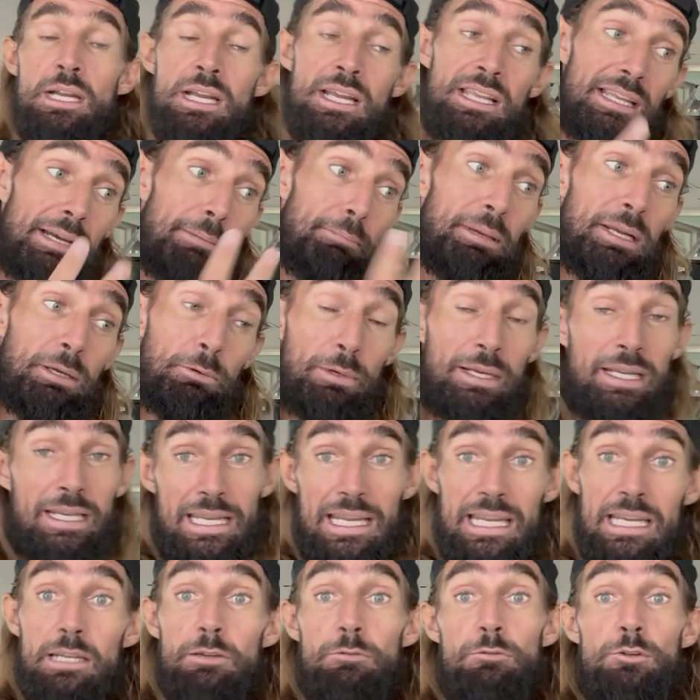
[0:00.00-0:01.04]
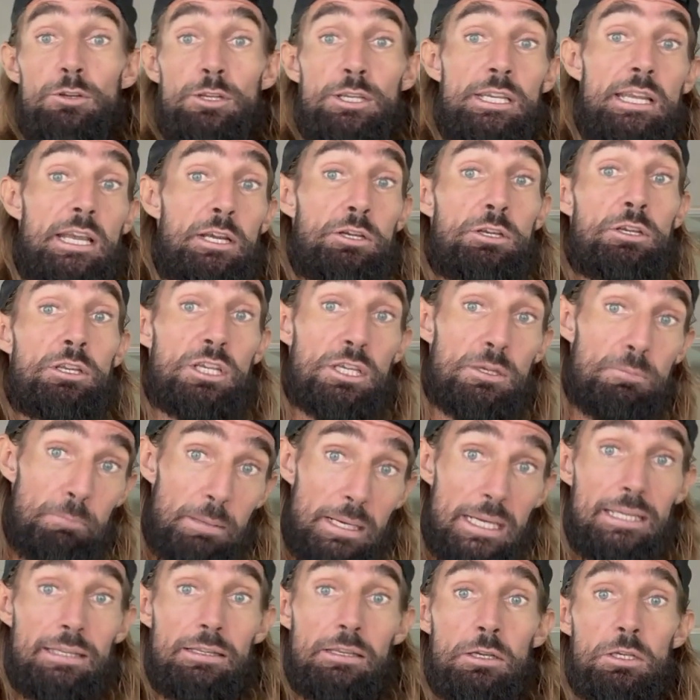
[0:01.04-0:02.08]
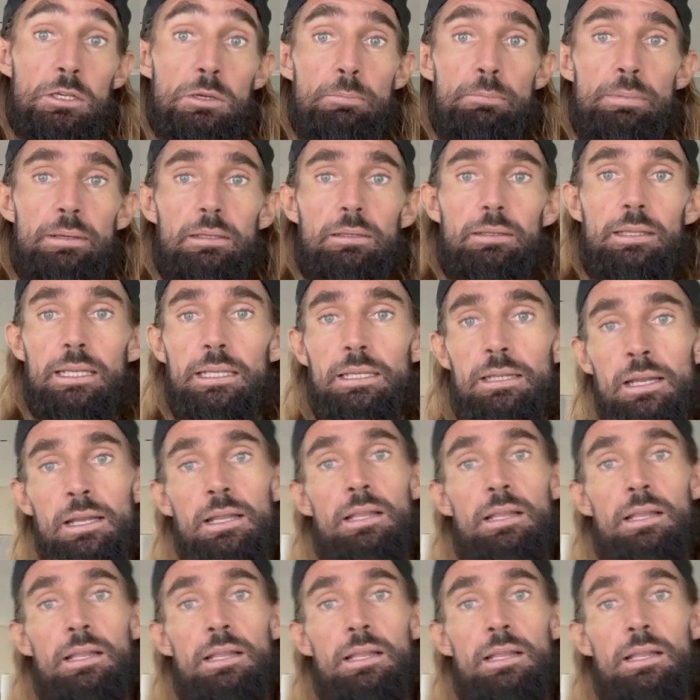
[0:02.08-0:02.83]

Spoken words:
That midweek interval session speed that you're building